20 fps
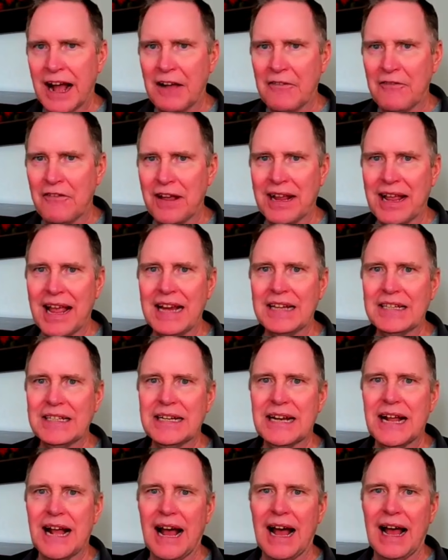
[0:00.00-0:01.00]

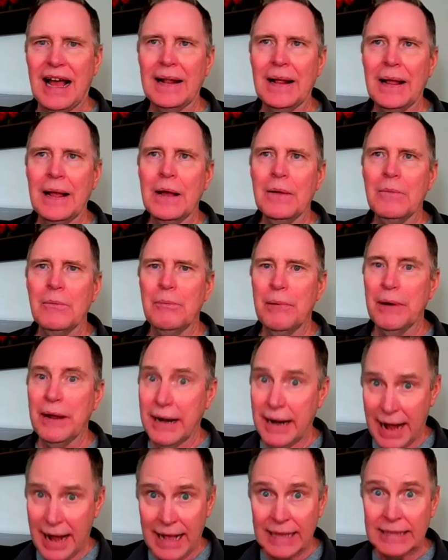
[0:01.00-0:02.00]
anti-vacation guy,
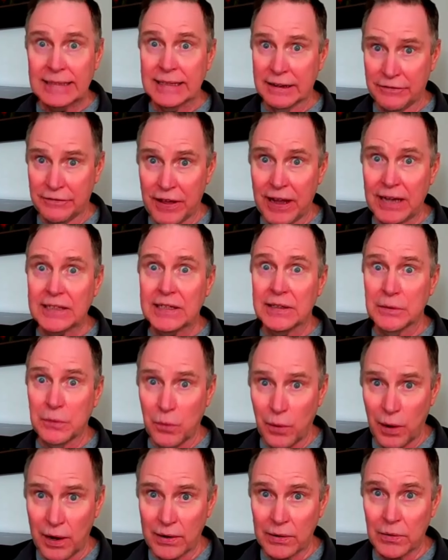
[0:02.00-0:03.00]
but it has an effect
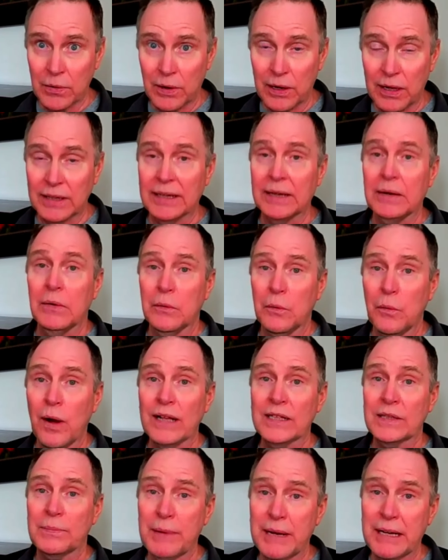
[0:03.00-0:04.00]
on the water quality.
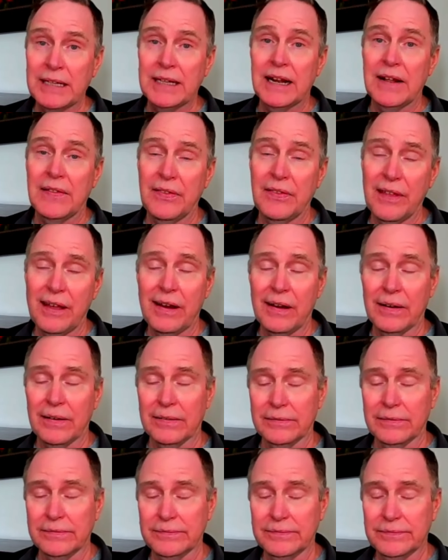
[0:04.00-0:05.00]
What's being done
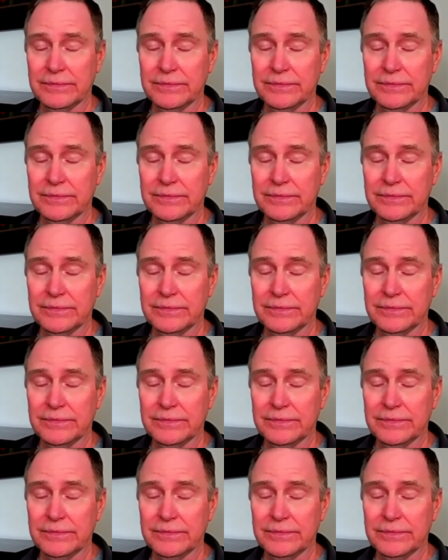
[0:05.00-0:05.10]
there?